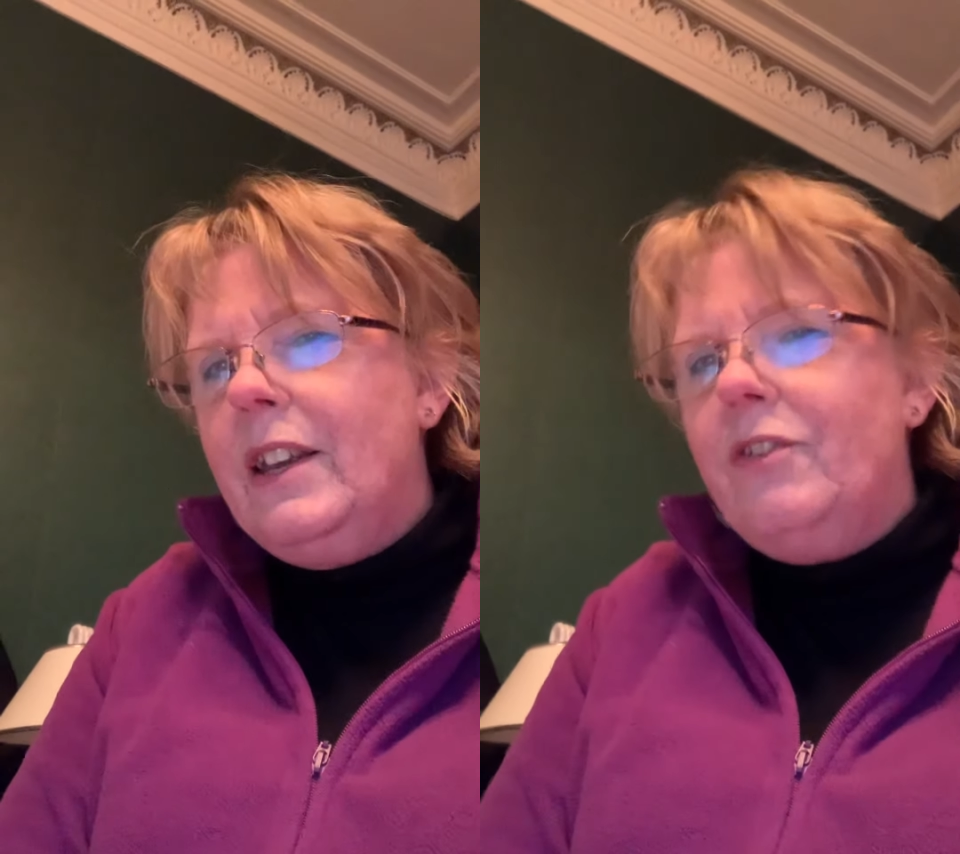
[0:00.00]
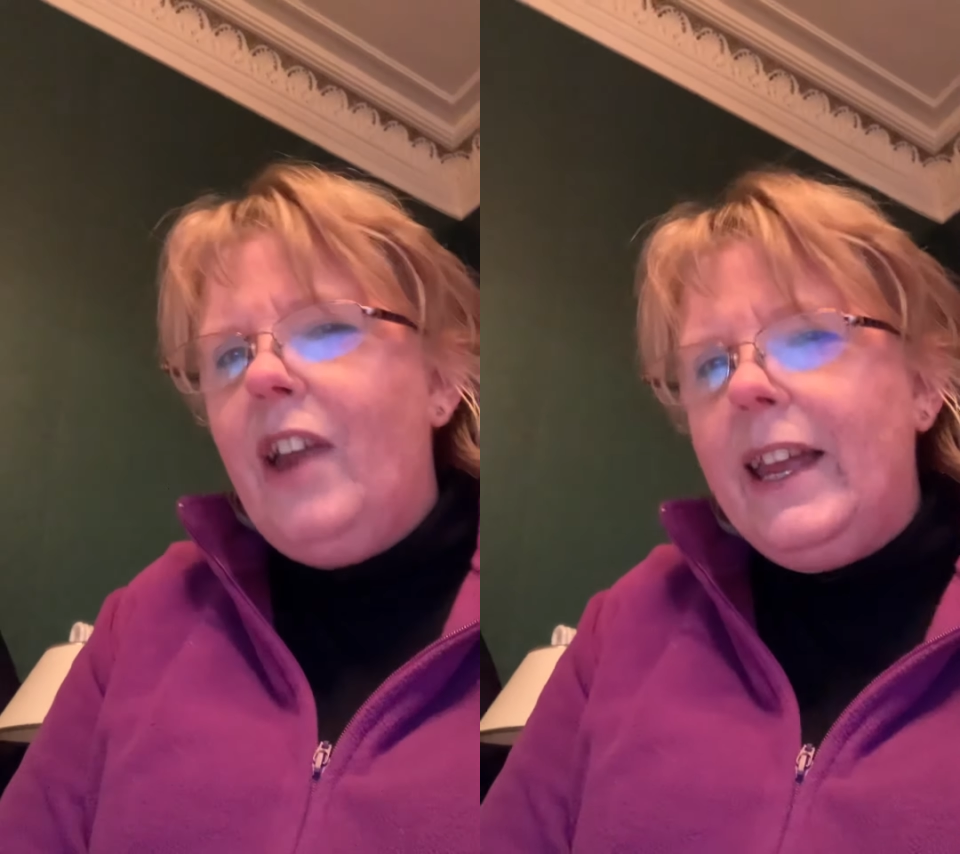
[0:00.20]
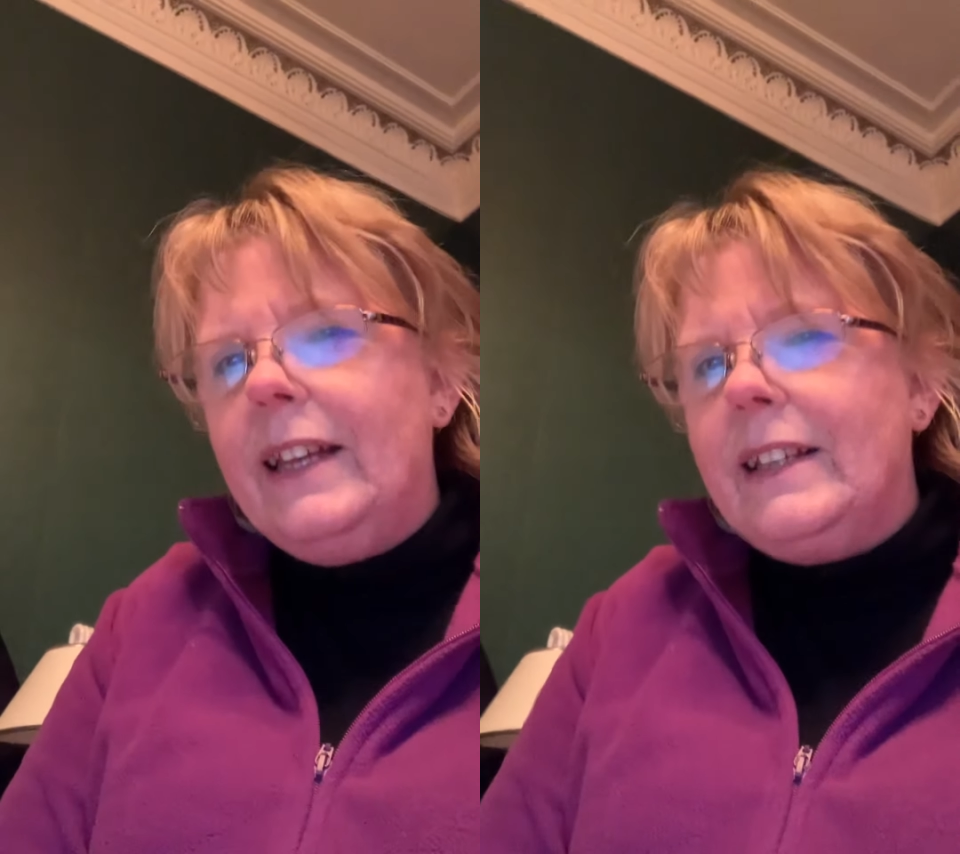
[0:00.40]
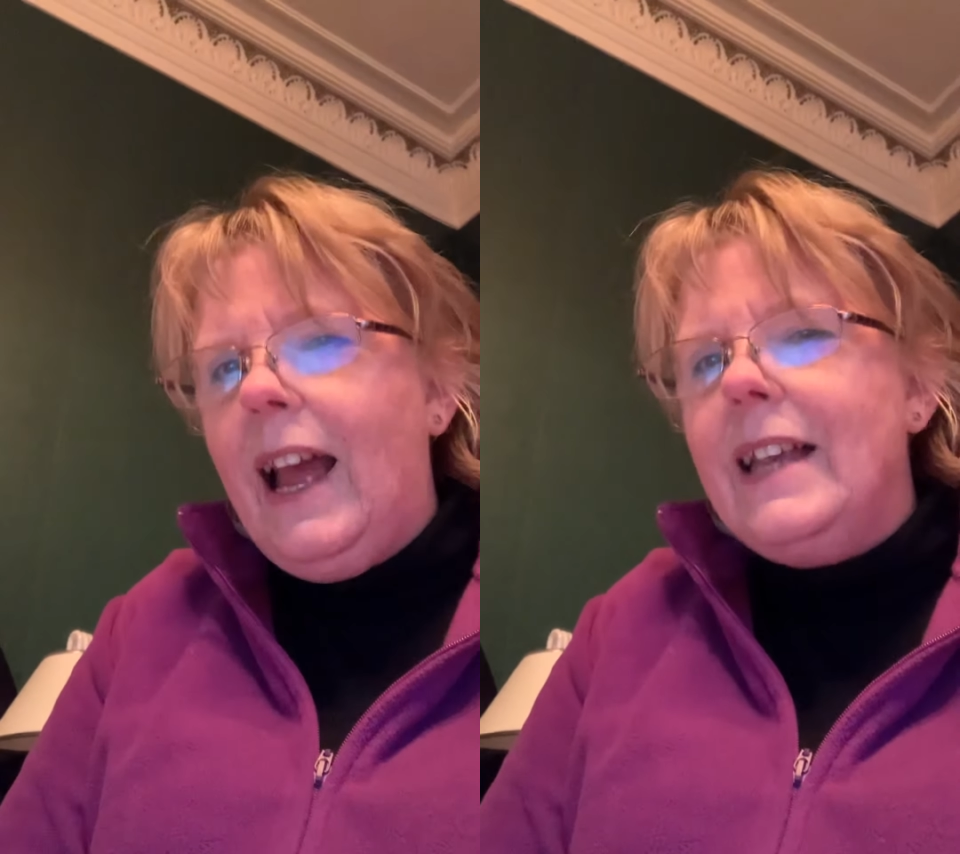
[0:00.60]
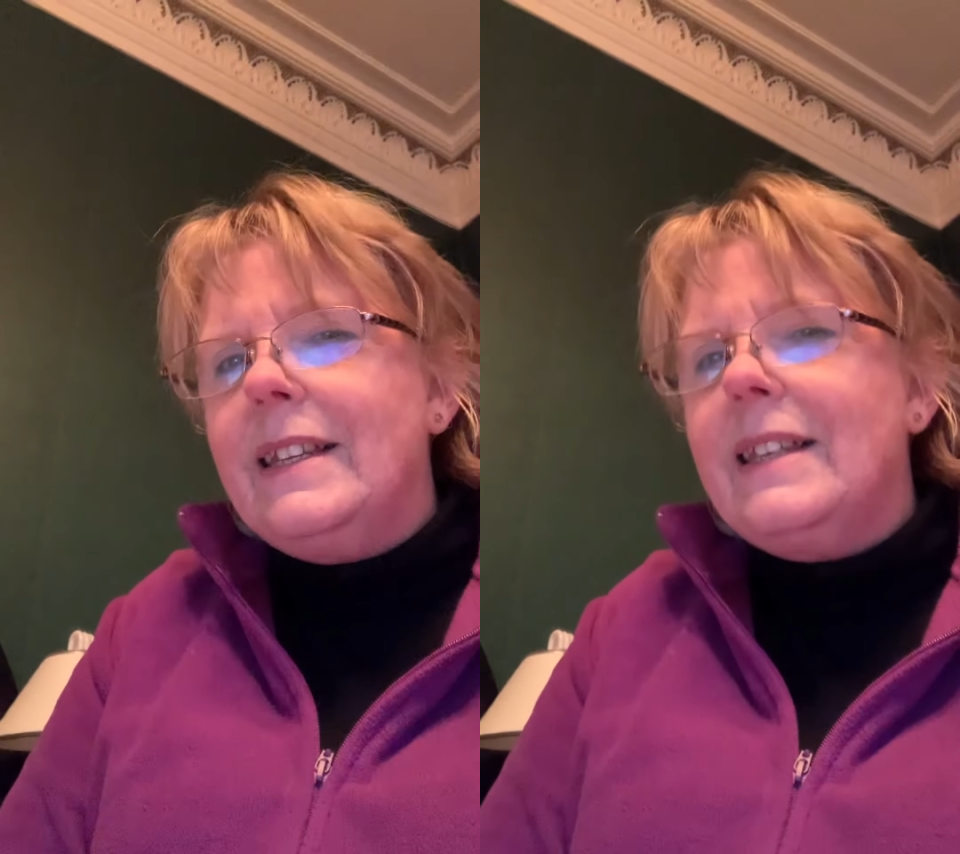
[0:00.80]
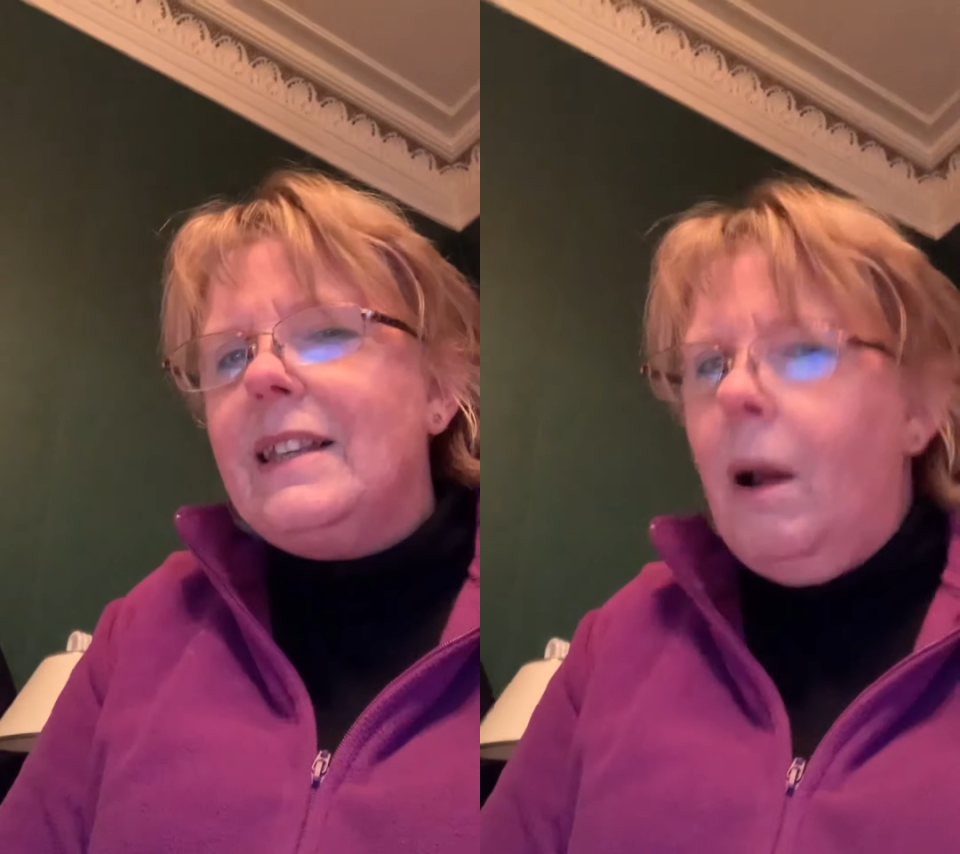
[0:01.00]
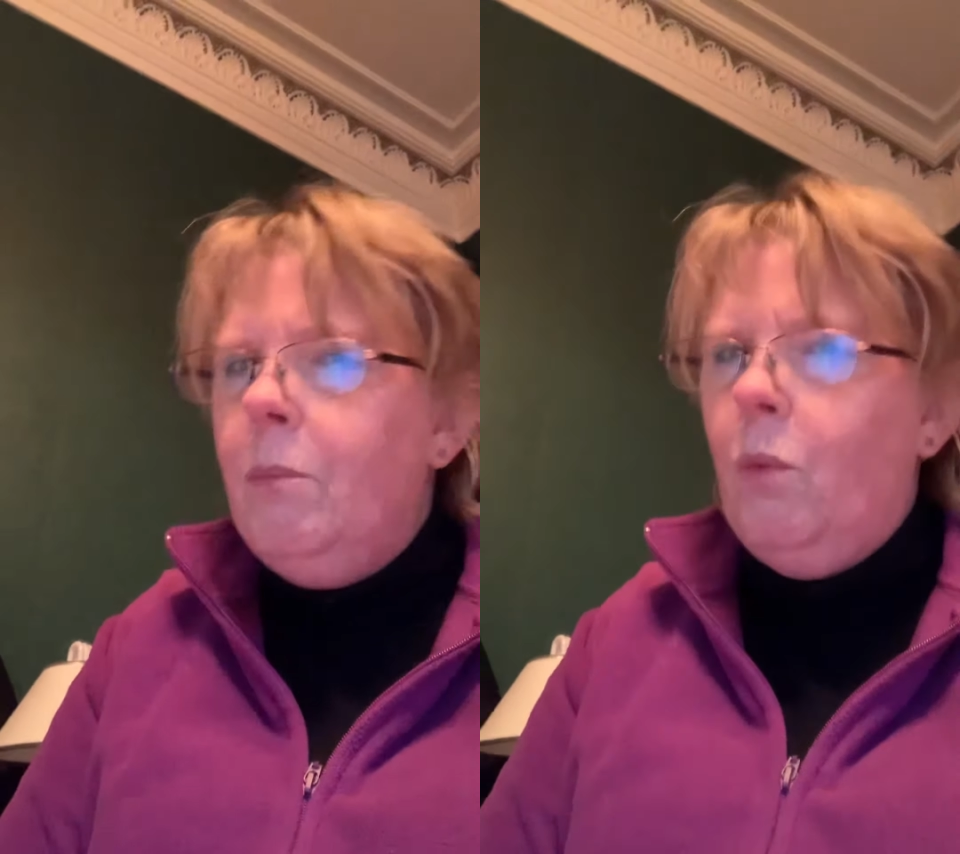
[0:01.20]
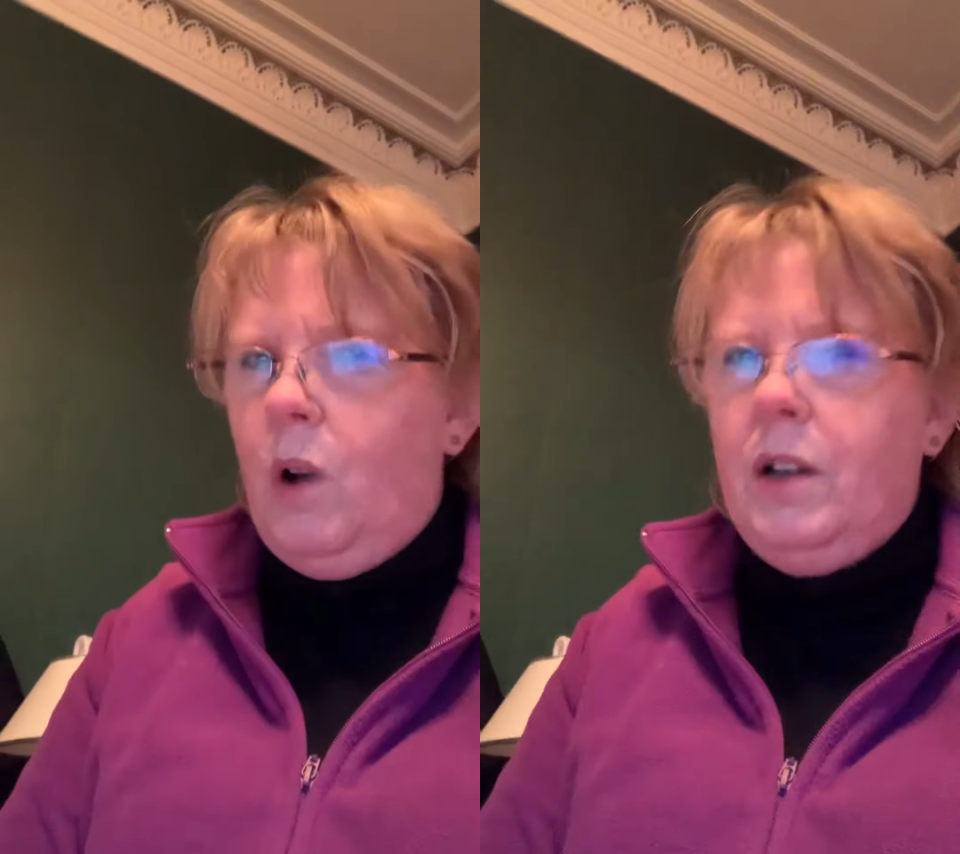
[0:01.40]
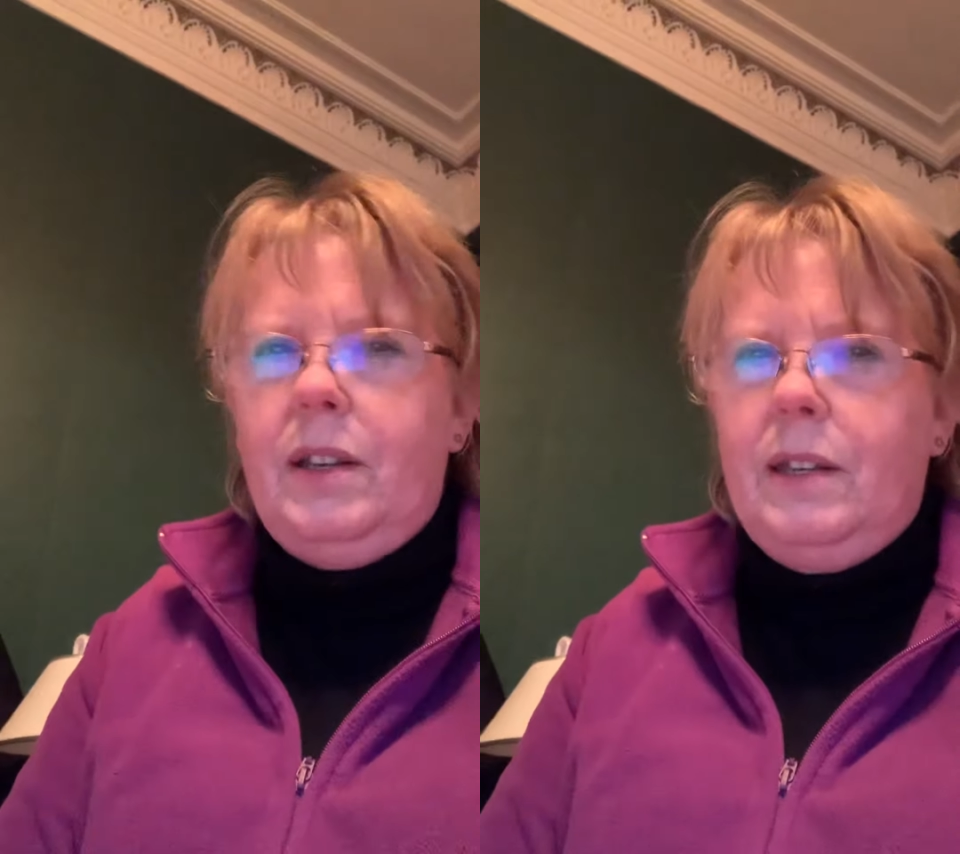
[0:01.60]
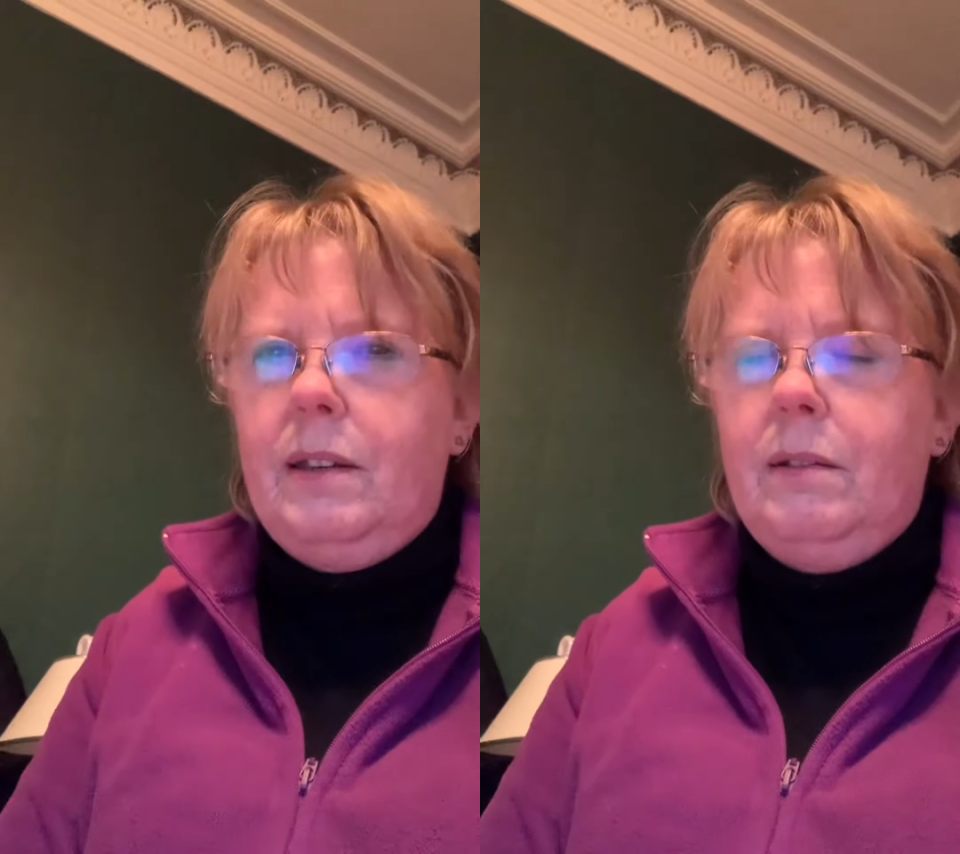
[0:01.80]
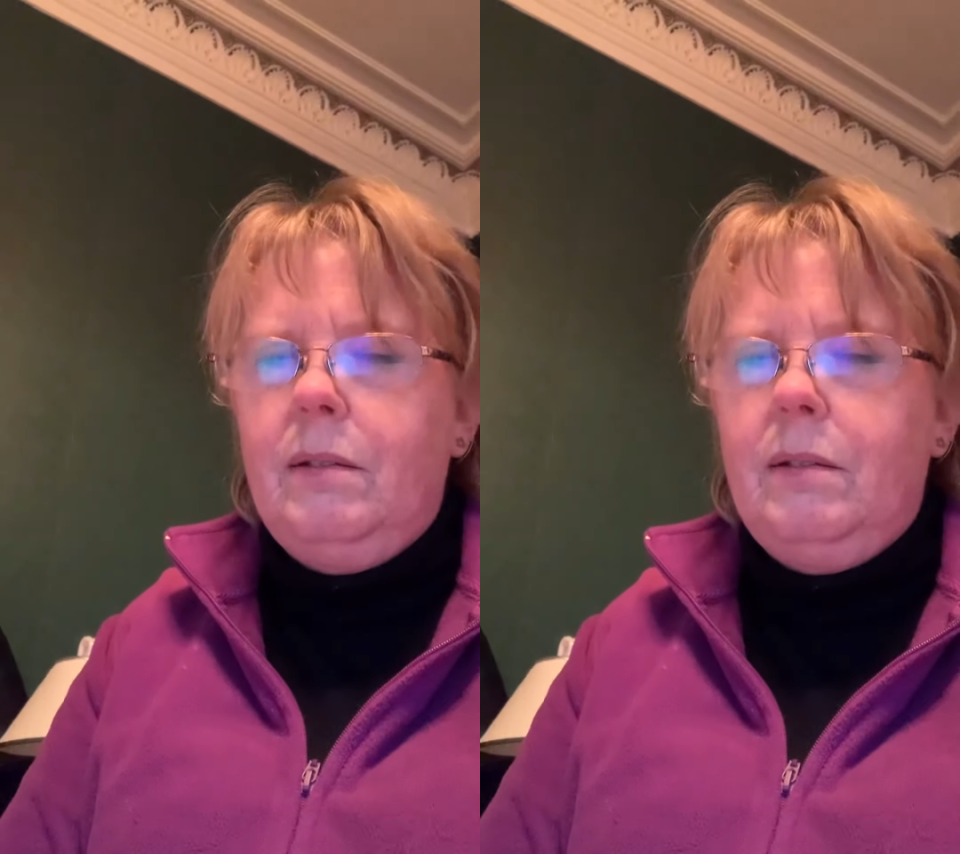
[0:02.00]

recognise some words.